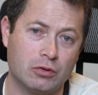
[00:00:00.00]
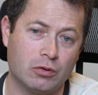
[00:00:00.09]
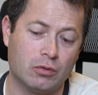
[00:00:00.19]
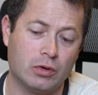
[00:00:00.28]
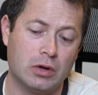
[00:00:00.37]

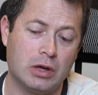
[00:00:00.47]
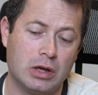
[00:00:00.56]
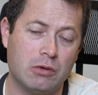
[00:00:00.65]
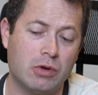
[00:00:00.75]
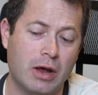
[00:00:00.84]
So
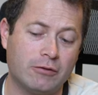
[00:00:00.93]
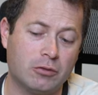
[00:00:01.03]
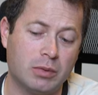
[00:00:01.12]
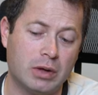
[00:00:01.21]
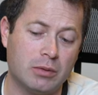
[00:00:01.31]
it would have
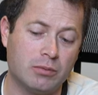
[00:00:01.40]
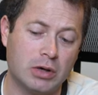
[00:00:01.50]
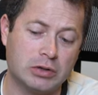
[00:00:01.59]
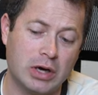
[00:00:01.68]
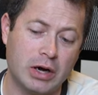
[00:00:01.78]
to be
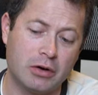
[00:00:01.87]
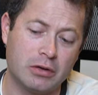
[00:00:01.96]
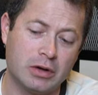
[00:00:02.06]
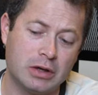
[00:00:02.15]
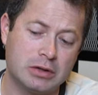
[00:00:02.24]
much
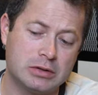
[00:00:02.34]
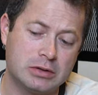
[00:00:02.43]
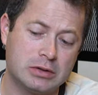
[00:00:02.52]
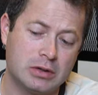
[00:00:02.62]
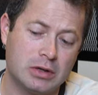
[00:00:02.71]
higher than
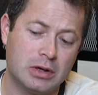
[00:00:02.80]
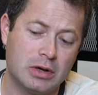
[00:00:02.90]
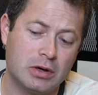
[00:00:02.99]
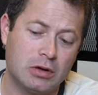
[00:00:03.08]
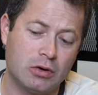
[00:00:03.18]
it's,
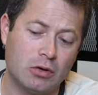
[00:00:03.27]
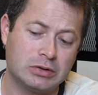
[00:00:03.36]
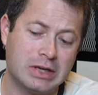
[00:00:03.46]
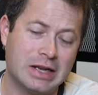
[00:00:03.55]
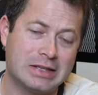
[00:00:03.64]
you know,
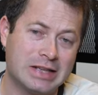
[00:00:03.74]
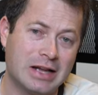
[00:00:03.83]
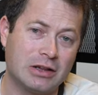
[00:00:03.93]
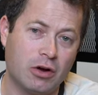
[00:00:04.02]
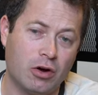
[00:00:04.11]
it's not
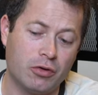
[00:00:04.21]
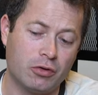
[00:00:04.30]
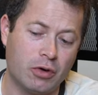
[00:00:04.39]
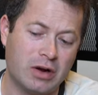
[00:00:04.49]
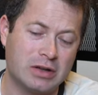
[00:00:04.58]
exactly on
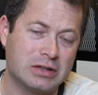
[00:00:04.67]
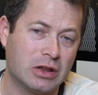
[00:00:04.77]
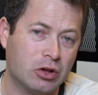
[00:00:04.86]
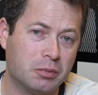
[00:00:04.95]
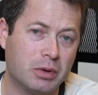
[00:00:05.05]
the ground. It's
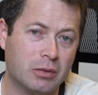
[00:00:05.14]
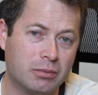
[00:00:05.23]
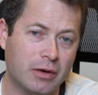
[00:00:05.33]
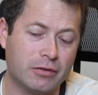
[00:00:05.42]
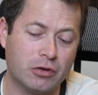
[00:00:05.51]
a little bit
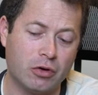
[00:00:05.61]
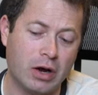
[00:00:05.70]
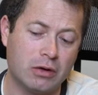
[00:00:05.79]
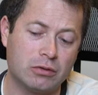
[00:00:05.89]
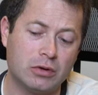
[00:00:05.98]
above the
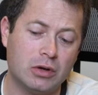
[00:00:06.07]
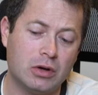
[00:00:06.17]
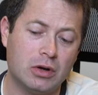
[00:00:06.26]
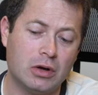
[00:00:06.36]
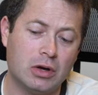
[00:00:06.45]
ground
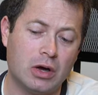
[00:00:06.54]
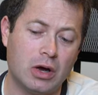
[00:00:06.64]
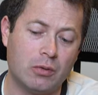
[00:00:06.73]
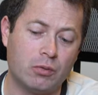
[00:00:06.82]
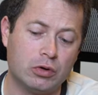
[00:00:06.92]

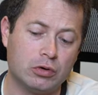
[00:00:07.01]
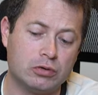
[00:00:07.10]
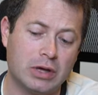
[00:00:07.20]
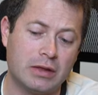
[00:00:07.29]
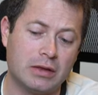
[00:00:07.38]
uh, when you
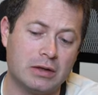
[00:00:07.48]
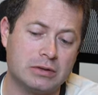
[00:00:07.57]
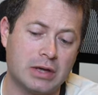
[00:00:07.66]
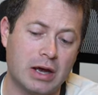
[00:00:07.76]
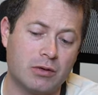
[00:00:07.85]
set
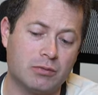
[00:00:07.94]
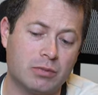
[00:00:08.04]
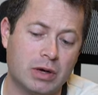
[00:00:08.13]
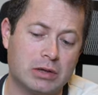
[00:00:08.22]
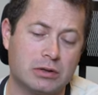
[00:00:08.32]
these
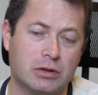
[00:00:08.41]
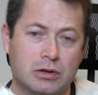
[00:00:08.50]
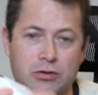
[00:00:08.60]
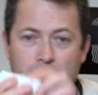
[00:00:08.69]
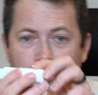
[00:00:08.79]
down because
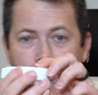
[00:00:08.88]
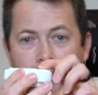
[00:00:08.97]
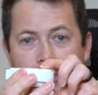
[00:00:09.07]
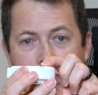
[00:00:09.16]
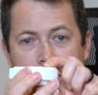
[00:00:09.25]
the
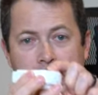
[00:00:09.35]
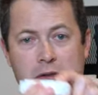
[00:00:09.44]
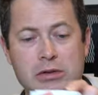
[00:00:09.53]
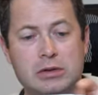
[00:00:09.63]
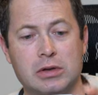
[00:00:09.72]
screw
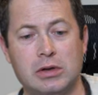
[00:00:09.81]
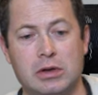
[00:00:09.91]
is,